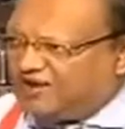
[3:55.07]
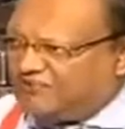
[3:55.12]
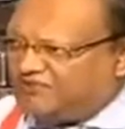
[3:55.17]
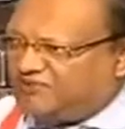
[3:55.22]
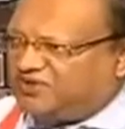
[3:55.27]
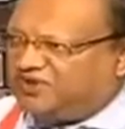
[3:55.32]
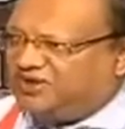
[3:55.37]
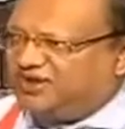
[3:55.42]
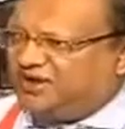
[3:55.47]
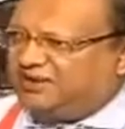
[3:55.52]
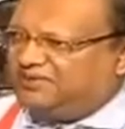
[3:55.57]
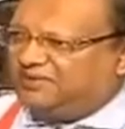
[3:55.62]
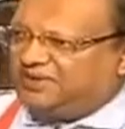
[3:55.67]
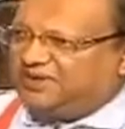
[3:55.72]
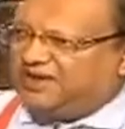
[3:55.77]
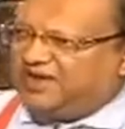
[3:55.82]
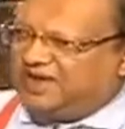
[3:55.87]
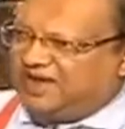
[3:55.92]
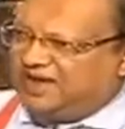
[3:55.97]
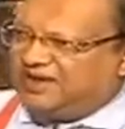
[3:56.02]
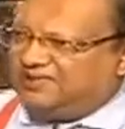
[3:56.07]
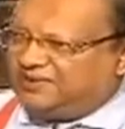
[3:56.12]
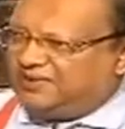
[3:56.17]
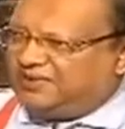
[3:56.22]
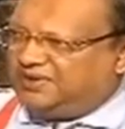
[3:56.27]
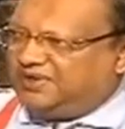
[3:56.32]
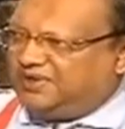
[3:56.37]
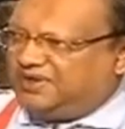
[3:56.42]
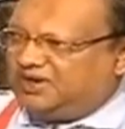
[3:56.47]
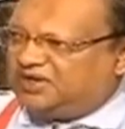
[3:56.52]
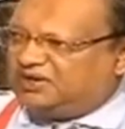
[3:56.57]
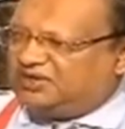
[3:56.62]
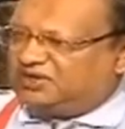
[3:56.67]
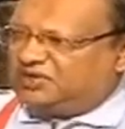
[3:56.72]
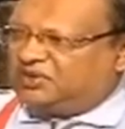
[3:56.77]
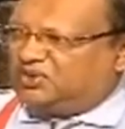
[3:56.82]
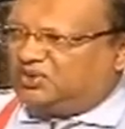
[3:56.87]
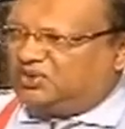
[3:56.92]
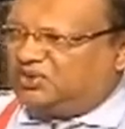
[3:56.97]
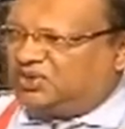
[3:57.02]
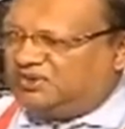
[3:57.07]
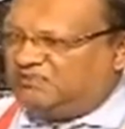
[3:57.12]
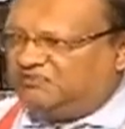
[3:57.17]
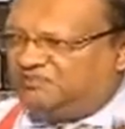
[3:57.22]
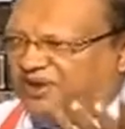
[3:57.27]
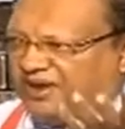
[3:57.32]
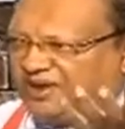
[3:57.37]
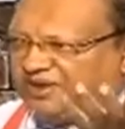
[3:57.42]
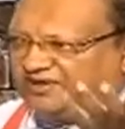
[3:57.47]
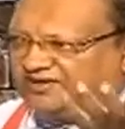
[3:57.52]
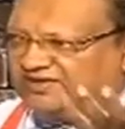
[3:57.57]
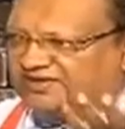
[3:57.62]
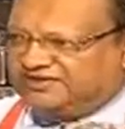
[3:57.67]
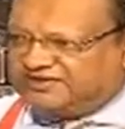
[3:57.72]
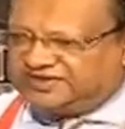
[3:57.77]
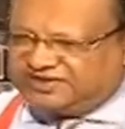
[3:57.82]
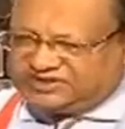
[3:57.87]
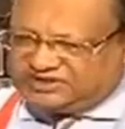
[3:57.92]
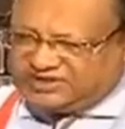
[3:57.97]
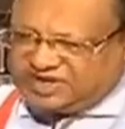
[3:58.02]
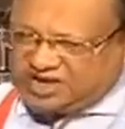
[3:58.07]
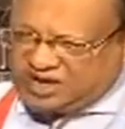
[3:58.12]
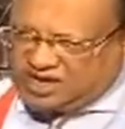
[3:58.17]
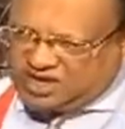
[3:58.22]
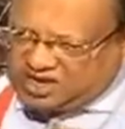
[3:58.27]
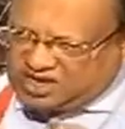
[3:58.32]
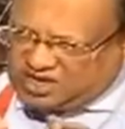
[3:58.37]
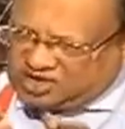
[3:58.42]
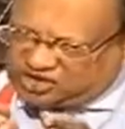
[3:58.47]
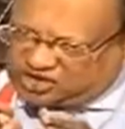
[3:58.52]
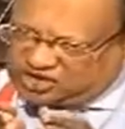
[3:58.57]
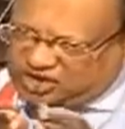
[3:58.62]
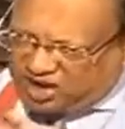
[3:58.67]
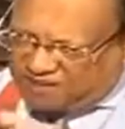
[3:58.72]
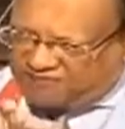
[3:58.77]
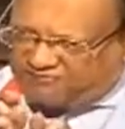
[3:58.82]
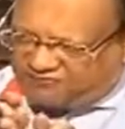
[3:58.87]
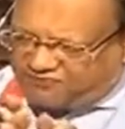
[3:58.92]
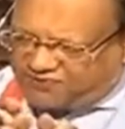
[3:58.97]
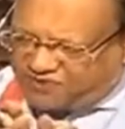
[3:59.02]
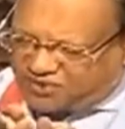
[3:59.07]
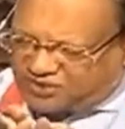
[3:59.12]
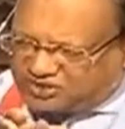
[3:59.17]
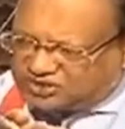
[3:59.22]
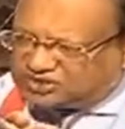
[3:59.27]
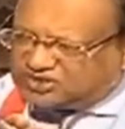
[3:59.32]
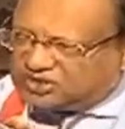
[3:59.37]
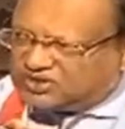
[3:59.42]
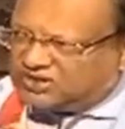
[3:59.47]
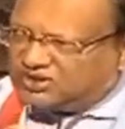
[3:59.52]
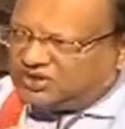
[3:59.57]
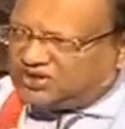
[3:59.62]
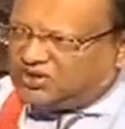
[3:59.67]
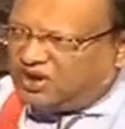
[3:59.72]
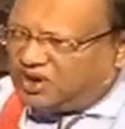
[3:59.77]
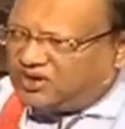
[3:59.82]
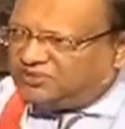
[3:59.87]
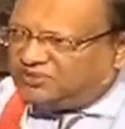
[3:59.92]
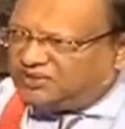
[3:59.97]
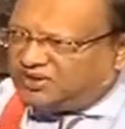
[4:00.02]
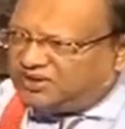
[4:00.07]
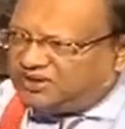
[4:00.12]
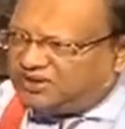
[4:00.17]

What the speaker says: Will they be able to balance this sharp focus on the economy